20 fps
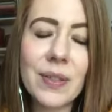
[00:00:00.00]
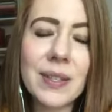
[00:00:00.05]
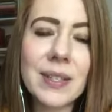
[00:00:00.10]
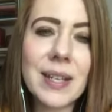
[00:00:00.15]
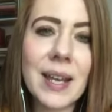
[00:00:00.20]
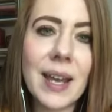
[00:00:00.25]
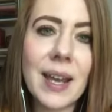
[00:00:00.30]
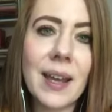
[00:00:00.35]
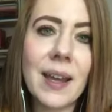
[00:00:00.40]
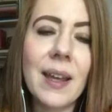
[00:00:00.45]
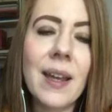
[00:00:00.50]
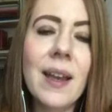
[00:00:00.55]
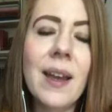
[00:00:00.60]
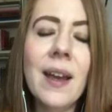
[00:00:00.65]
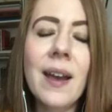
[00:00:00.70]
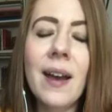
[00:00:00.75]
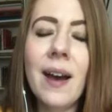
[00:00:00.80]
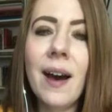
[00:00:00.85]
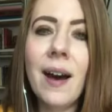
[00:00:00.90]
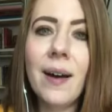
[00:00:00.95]
the day,
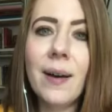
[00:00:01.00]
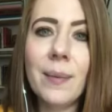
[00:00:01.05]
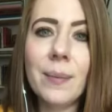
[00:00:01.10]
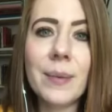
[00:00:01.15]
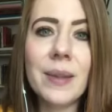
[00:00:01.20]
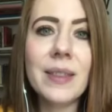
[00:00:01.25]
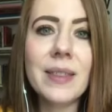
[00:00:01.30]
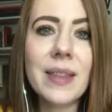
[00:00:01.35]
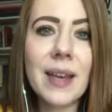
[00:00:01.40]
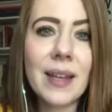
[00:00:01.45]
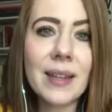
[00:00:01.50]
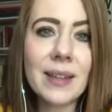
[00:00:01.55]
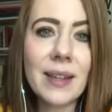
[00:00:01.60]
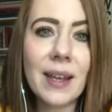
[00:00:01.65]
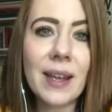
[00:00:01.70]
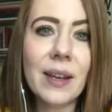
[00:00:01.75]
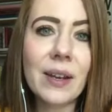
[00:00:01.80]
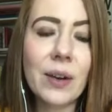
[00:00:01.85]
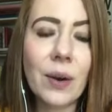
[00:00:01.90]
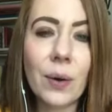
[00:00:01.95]
then
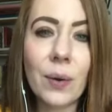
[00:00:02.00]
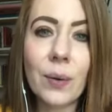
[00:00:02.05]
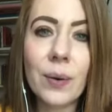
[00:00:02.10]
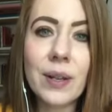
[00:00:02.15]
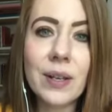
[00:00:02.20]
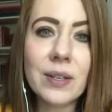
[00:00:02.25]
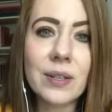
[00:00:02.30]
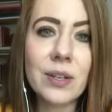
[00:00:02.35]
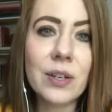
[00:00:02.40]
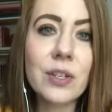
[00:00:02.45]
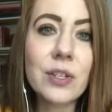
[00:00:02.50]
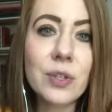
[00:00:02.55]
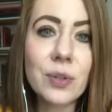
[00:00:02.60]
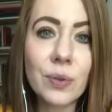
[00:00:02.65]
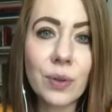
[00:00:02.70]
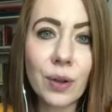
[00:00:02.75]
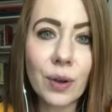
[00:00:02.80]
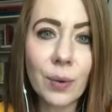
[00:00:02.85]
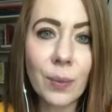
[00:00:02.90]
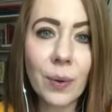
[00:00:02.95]
they go and do
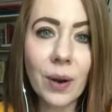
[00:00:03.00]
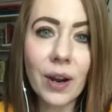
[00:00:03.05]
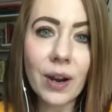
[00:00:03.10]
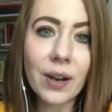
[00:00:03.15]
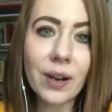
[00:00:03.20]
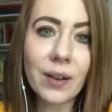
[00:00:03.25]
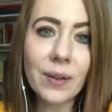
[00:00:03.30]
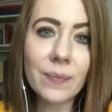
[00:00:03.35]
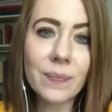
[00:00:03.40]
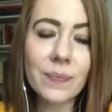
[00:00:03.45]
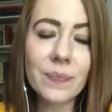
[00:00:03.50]
their work.